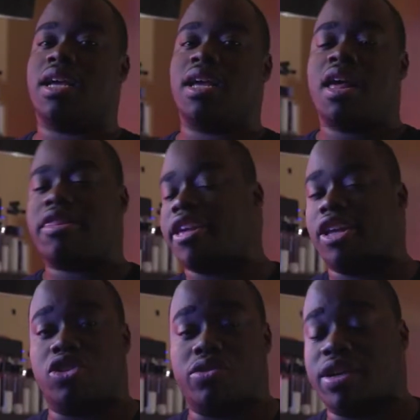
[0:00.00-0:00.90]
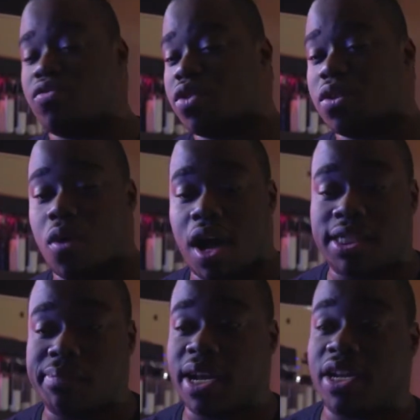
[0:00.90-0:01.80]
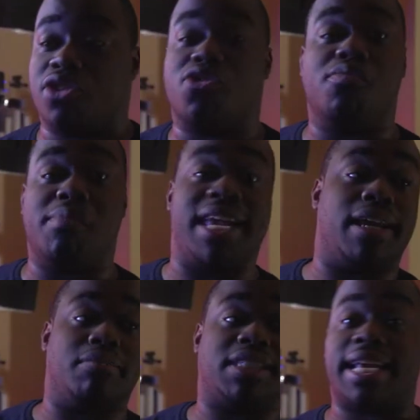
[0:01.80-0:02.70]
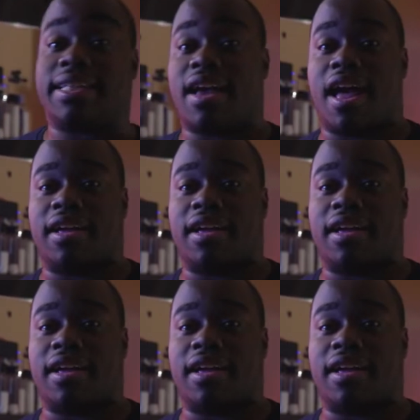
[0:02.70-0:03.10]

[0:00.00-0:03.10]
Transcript: things you can rewatch? Am I going to do memes, TikToks,